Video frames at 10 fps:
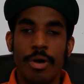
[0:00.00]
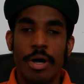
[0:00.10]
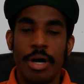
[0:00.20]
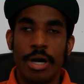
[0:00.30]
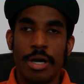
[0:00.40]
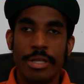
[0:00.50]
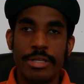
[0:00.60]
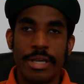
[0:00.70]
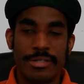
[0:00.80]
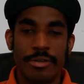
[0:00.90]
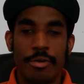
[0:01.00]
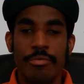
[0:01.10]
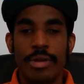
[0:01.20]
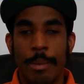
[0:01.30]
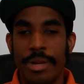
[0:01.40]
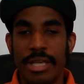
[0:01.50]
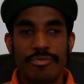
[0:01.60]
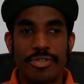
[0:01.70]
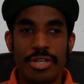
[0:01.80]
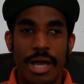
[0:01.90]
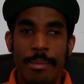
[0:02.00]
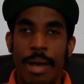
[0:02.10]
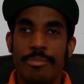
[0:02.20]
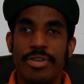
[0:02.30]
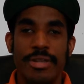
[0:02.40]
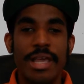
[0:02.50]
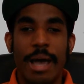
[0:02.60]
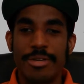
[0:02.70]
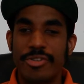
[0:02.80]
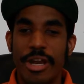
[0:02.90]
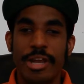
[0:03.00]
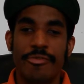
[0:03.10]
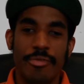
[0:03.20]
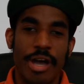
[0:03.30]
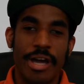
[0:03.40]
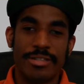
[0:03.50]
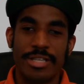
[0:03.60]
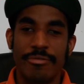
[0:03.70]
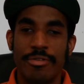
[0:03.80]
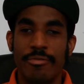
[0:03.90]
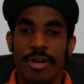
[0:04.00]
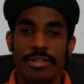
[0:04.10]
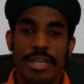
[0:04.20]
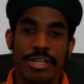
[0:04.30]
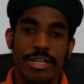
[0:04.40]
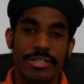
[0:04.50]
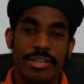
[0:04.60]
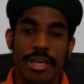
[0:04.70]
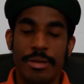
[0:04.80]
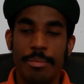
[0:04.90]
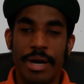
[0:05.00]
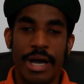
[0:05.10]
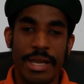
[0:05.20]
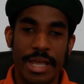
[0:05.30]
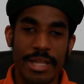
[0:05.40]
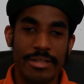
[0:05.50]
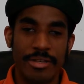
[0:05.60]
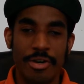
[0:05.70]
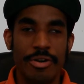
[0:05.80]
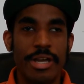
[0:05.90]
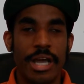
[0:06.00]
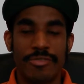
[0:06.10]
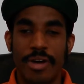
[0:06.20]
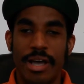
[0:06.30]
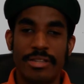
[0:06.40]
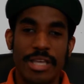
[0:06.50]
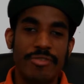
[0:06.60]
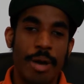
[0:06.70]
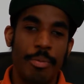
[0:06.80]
uh, yeah. So I mean, that's what you, I, am I'm, I'm just trying to hear from God to see what, else I need to say behind that. You know, that's why that's why I